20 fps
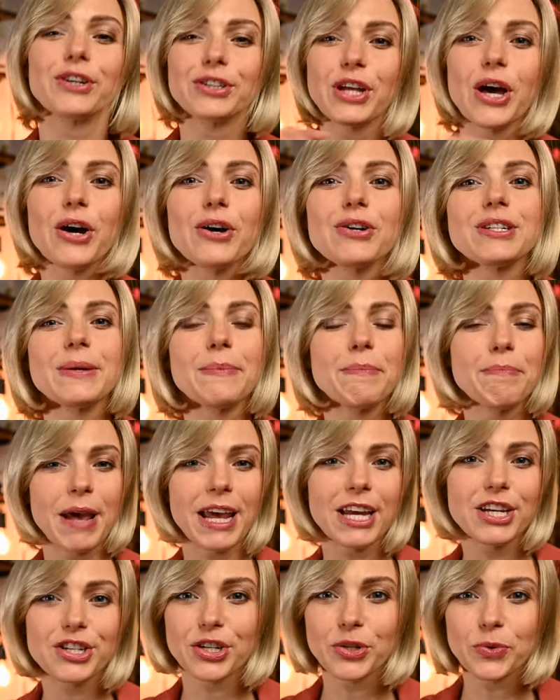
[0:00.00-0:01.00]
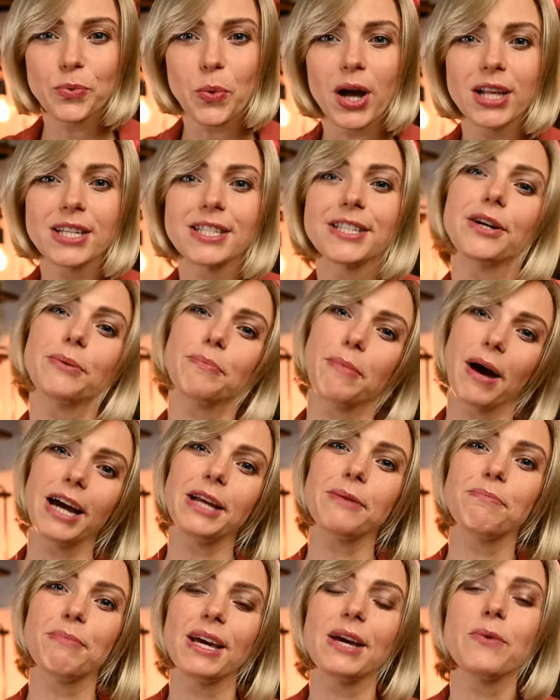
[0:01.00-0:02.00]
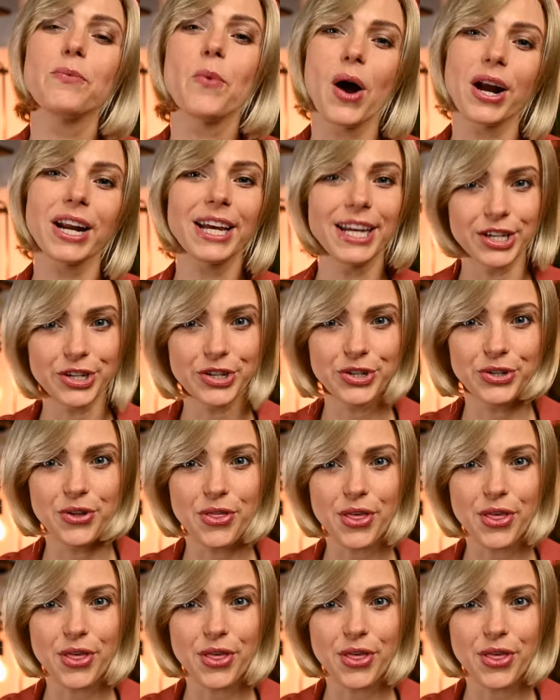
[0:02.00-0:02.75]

those impatient ones, there might be one issue